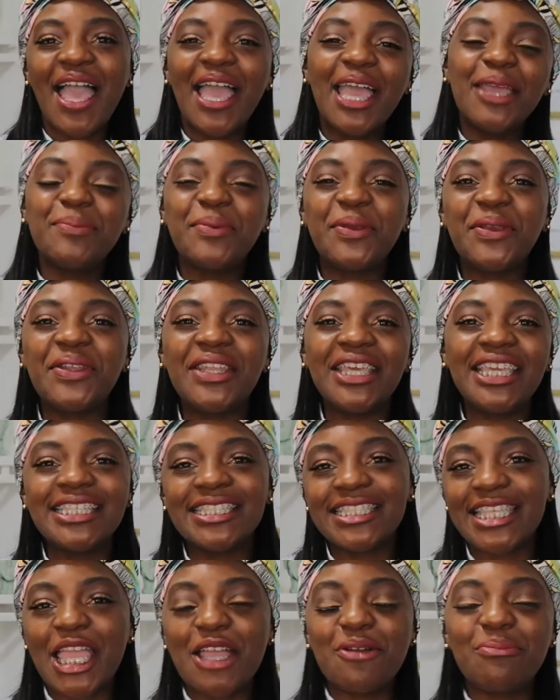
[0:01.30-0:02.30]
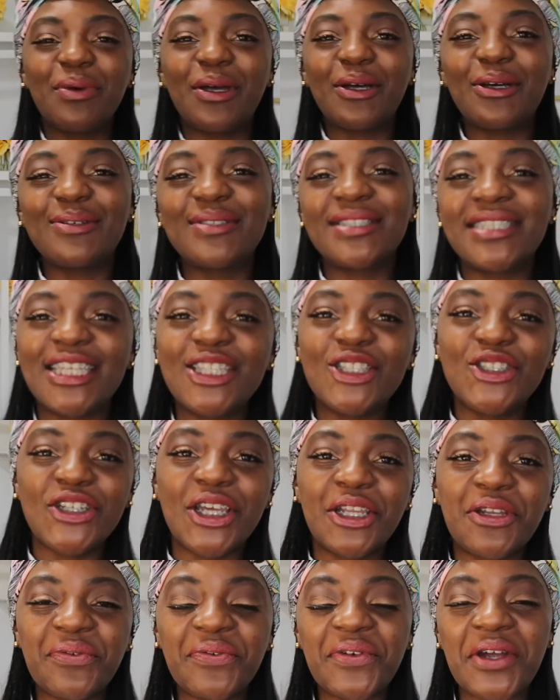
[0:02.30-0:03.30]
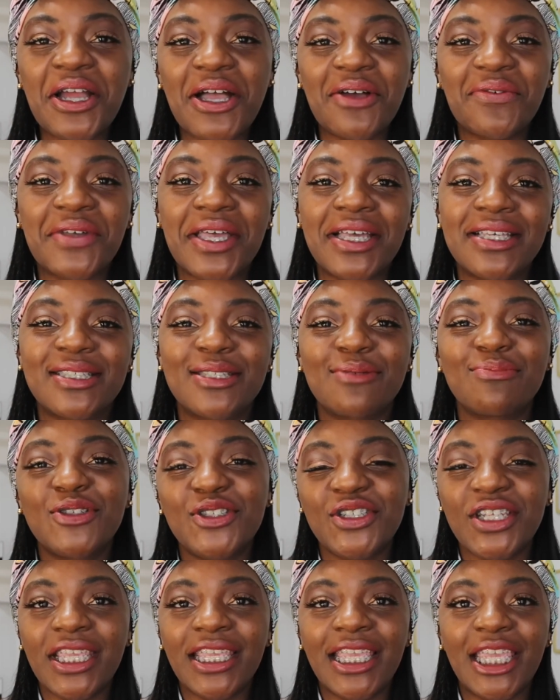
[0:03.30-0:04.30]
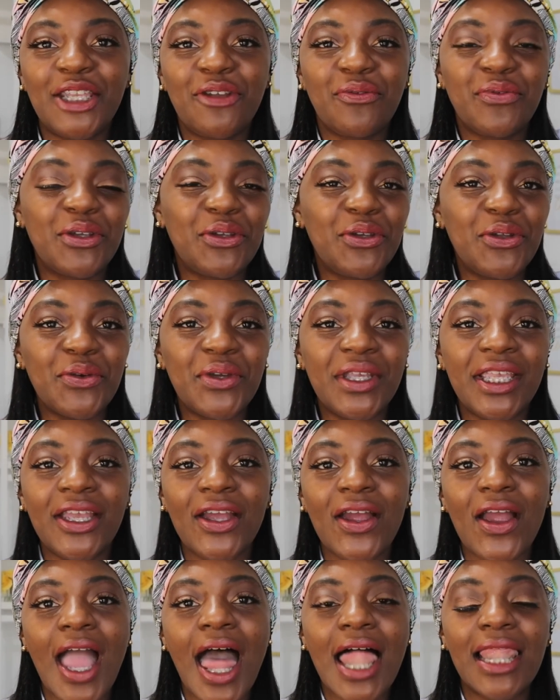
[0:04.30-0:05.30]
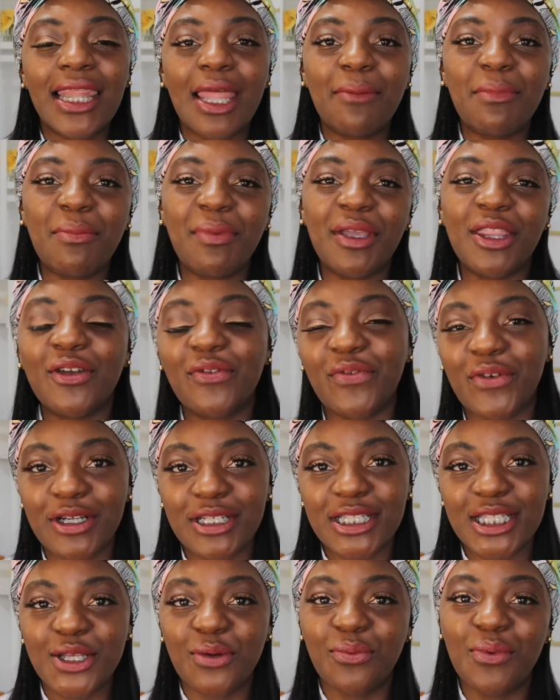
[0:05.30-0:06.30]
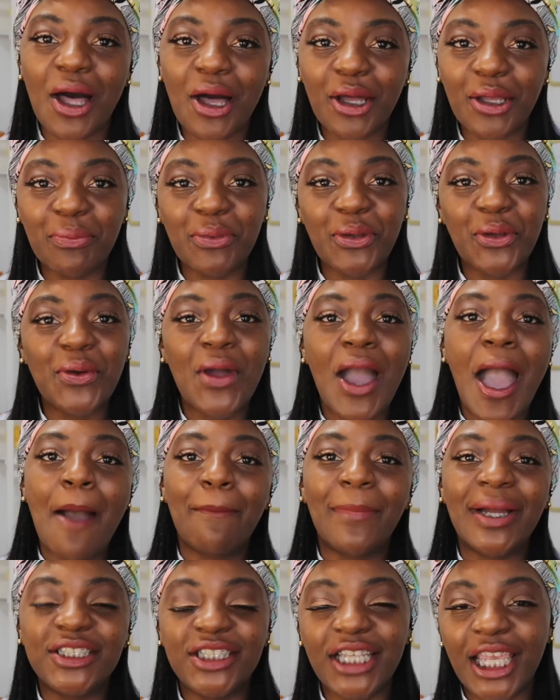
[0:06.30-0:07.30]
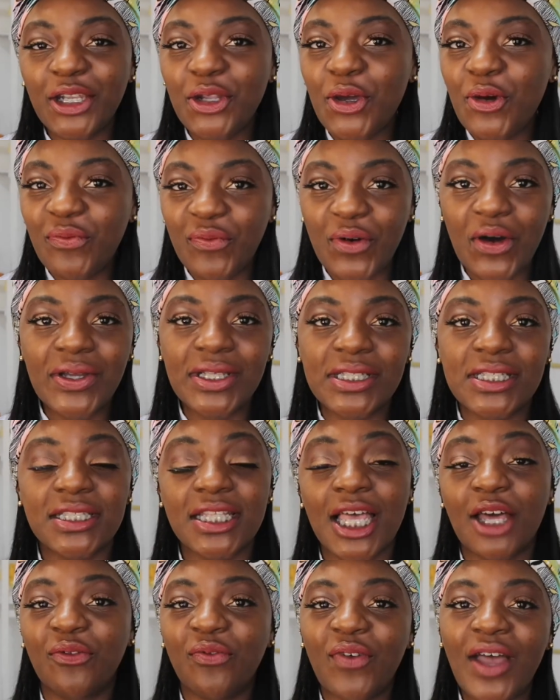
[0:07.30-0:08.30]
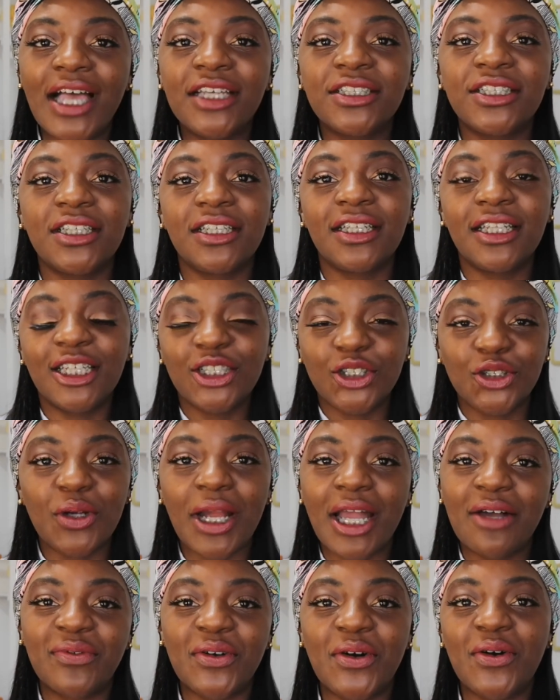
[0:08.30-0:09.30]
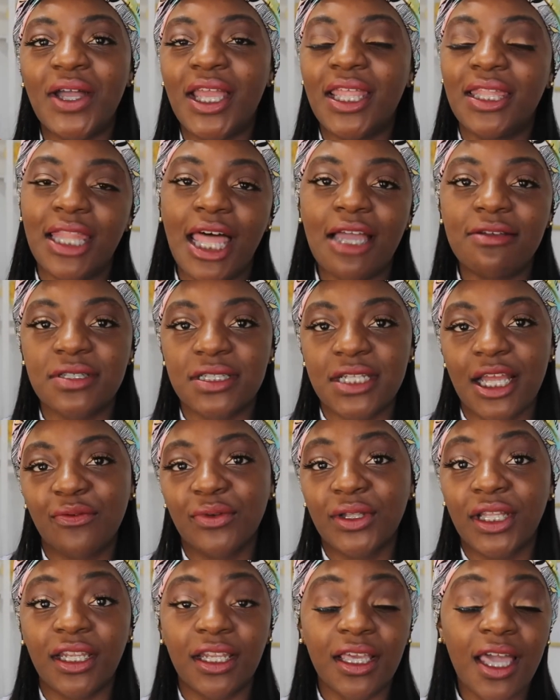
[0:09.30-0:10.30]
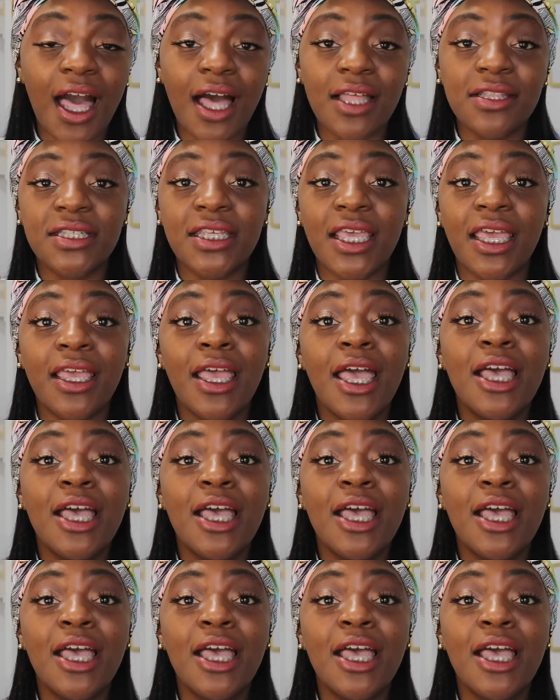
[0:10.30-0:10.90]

Hey beauties and bows, it's Jennifer of Custom Chic, and if you're new here, let me be the first to welcome you. My channel focuses on fashion, travel, and lifestyle related content.